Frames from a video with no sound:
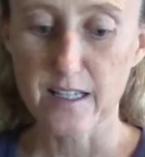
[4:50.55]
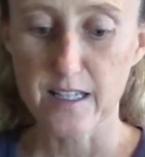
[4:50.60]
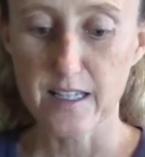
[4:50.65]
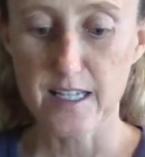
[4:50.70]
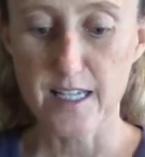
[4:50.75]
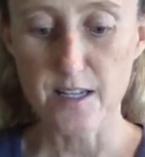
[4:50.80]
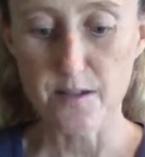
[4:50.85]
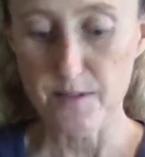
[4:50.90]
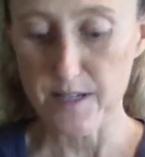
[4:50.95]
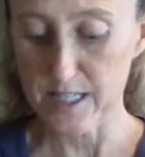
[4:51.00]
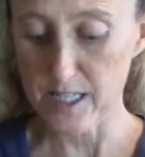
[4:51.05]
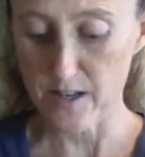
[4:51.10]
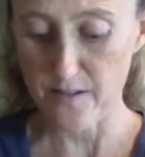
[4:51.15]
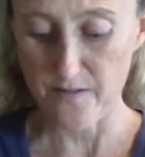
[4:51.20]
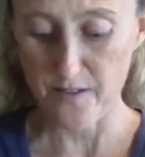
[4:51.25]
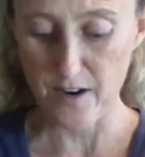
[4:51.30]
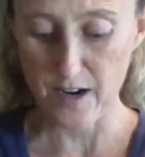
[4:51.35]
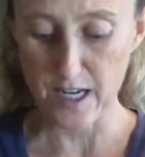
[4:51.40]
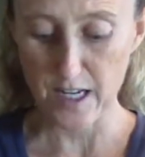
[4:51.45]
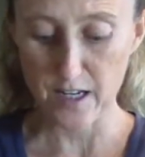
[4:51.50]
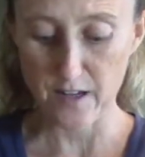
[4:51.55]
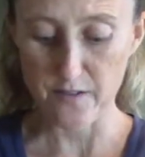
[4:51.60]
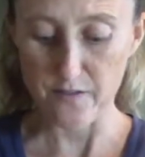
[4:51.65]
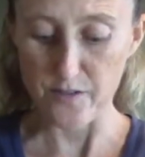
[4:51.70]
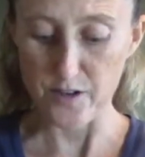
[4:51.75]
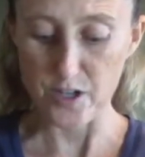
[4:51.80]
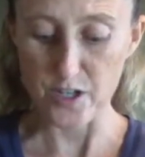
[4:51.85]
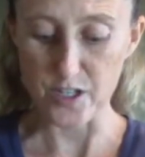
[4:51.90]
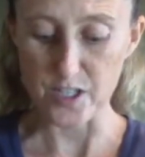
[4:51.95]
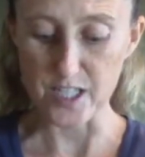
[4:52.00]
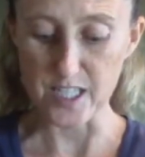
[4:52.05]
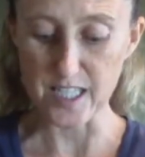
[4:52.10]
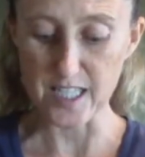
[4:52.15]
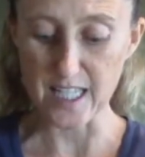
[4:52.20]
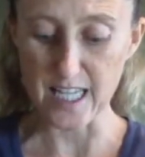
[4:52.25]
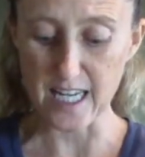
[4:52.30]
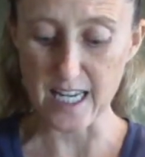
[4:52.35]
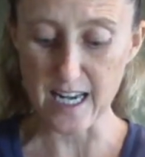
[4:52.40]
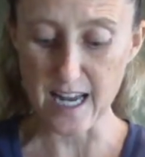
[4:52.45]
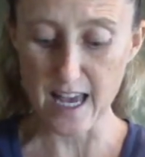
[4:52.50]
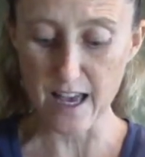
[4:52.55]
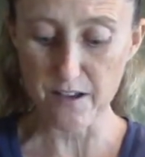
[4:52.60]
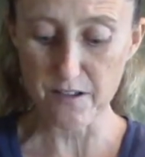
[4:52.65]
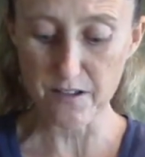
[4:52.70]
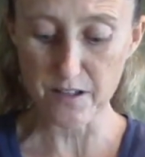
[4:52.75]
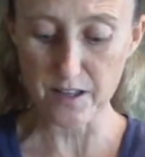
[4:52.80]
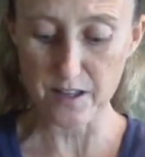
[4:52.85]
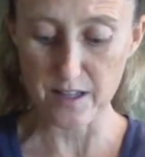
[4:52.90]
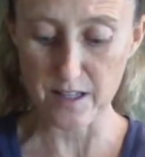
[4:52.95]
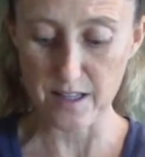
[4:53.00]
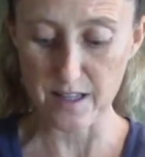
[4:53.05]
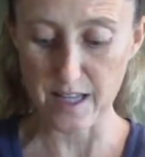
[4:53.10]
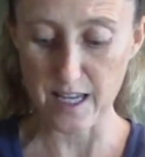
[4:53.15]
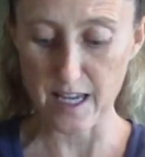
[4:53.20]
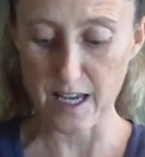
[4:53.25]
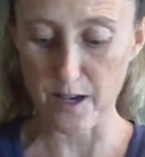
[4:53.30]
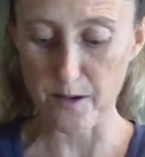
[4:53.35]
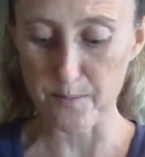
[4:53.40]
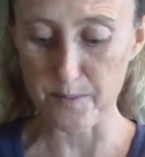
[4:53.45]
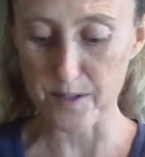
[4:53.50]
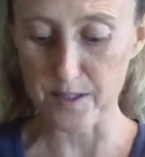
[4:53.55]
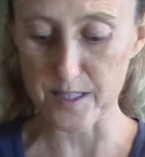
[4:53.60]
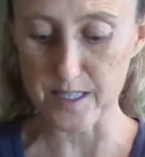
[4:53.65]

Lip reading: Kiwis are very good for your skin health. They help you